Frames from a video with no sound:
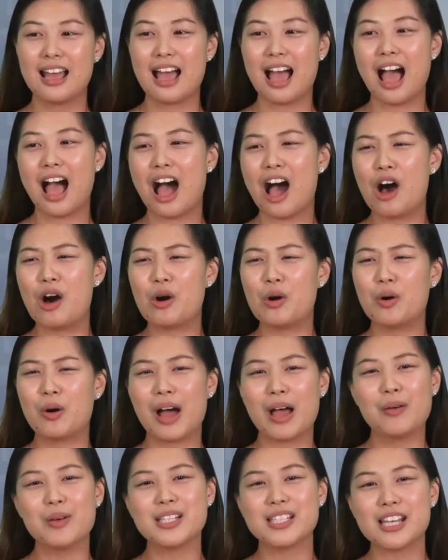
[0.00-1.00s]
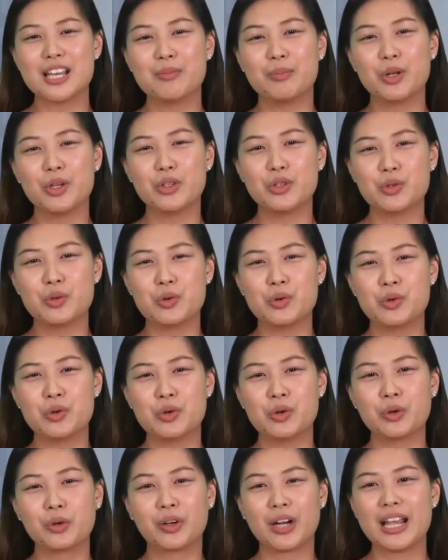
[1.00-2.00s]
how I was able
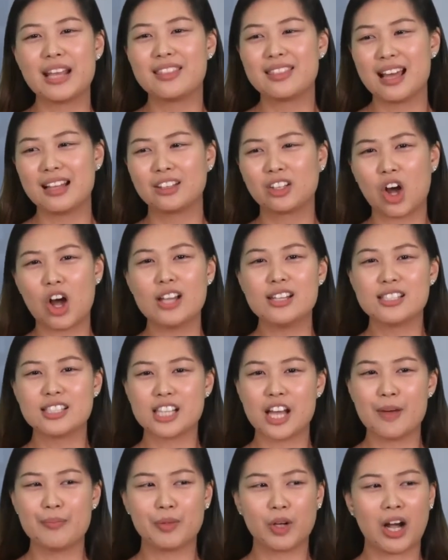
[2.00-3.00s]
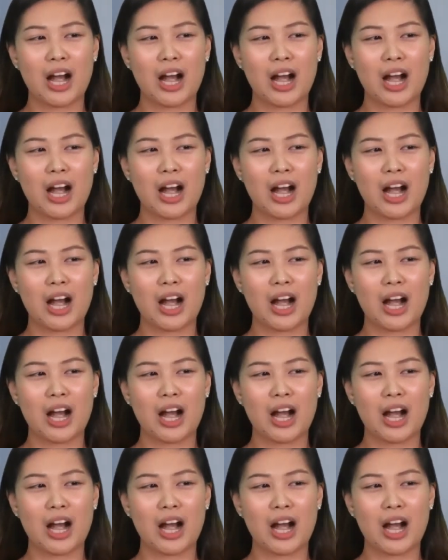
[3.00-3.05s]
to create that concept,